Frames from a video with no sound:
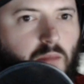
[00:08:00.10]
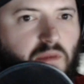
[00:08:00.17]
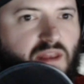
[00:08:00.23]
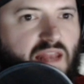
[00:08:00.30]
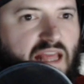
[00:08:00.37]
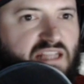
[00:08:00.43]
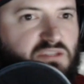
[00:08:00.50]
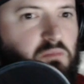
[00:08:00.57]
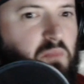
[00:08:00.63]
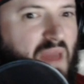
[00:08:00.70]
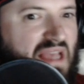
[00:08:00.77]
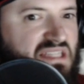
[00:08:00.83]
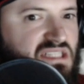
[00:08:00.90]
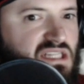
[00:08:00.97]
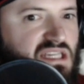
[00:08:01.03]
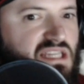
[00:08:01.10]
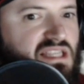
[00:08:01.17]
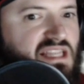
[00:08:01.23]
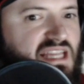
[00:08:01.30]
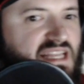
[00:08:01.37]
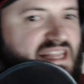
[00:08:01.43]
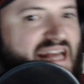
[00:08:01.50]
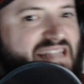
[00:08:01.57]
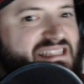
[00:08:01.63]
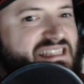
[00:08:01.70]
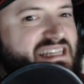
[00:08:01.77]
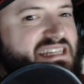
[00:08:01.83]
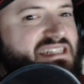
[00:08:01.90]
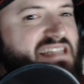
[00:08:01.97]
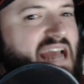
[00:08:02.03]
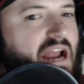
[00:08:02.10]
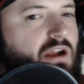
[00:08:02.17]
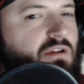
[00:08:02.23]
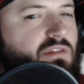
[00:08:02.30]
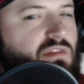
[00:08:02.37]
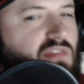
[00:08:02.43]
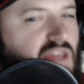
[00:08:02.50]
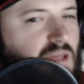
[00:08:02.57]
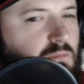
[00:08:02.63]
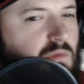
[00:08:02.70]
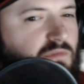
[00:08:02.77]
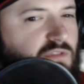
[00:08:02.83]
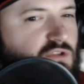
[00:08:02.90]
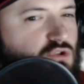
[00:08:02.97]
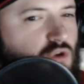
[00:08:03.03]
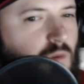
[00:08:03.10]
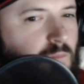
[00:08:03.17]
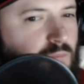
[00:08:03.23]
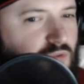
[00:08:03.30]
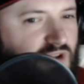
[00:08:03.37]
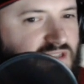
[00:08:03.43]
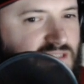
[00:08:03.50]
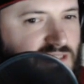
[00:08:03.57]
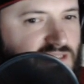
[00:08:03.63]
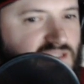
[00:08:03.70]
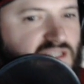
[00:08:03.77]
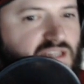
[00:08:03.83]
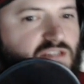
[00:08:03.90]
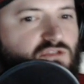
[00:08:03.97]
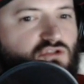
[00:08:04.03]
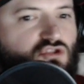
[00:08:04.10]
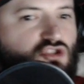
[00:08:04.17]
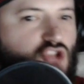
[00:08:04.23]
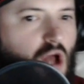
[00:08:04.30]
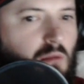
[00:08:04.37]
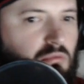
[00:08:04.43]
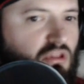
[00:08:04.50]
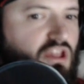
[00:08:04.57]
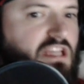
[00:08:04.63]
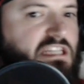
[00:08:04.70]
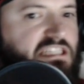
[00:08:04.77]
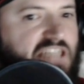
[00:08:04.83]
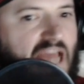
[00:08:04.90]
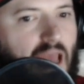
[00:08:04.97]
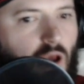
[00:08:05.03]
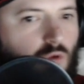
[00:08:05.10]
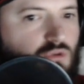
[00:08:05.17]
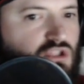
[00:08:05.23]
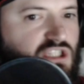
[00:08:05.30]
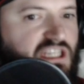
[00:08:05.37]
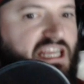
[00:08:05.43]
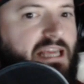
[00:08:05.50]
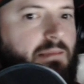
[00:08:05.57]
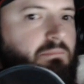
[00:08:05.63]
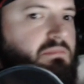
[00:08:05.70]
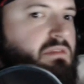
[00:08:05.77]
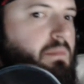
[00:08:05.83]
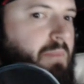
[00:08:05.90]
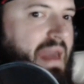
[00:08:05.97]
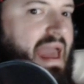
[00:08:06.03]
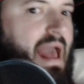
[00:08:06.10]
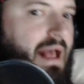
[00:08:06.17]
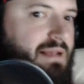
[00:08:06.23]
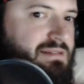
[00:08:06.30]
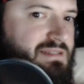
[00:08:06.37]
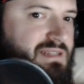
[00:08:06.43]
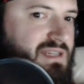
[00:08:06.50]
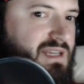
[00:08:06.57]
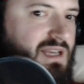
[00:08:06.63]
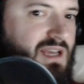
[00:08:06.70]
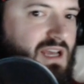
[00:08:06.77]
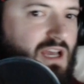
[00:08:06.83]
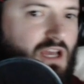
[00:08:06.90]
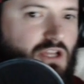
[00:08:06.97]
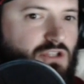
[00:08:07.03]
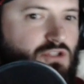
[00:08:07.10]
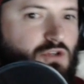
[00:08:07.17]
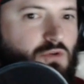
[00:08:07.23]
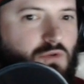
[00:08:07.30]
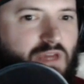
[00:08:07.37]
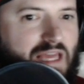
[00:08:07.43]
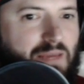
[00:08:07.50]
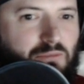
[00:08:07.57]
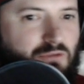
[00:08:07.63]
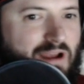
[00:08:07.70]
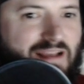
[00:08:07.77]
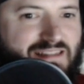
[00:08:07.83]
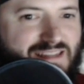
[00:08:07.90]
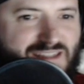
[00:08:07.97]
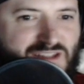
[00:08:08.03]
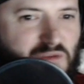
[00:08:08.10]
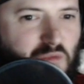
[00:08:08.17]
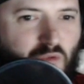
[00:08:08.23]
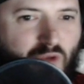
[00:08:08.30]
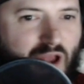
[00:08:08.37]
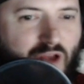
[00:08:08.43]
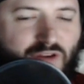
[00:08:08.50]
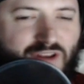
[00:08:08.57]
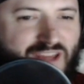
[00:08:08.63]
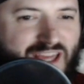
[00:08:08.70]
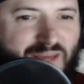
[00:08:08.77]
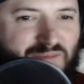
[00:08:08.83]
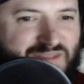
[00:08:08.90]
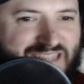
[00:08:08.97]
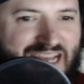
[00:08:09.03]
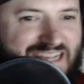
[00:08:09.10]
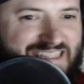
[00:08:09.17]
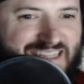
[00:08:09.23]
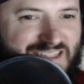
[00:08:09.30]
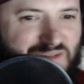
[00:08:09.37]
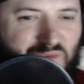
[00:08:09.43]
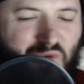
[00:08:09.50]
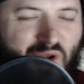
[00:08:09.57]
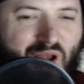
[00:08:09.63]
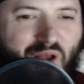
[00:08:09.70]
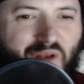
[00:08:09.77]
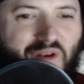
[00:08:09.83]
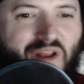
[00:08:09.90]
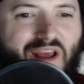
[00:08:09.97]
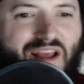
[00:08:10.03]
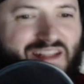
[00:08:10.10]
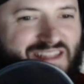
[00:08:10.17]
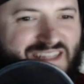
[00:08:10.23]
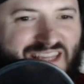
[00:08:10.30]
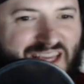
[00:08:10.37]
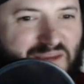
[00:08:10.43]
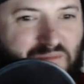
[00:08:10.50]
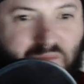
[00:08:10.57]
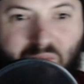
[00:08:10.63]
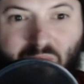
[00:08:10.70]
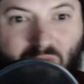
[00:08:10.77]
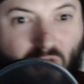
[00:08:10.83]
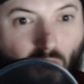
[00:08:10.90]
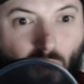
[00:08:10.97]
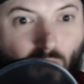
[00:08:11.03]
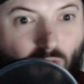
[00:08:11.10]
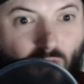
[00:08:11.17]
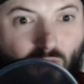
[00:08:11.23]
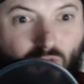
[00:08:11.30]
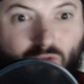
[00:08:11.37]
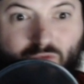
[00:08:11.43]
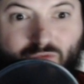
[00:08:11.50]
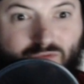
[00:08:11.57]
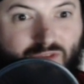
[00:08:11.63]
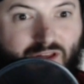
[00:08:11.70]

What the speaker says: mean, it's basically that's the entire theme of the Trump presidency, is doubling down to keep the past, to keep racism around, to keep sexism around, to keep coal